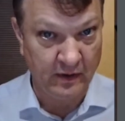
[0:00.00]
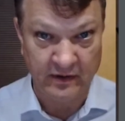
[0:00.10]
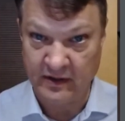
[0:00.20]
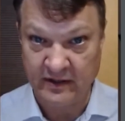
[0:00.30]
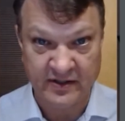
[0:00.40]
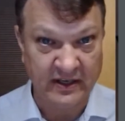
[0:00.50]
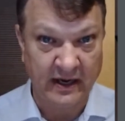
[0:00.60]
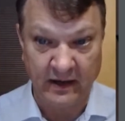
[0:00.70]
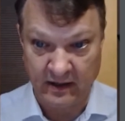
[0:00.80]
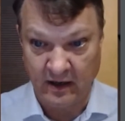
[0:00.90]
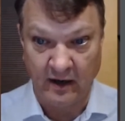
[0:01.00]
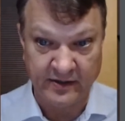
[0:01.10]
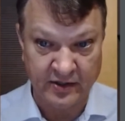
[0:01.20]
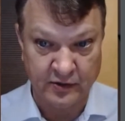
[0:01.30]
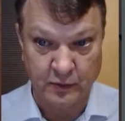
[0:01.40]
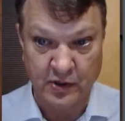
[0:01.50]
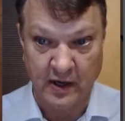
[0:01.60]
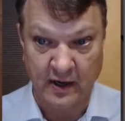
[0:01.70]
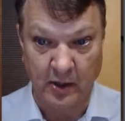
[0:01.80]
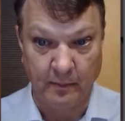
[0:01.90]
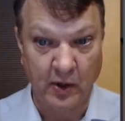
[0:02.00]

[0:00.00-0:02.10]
let's say in our instance, we're talking about a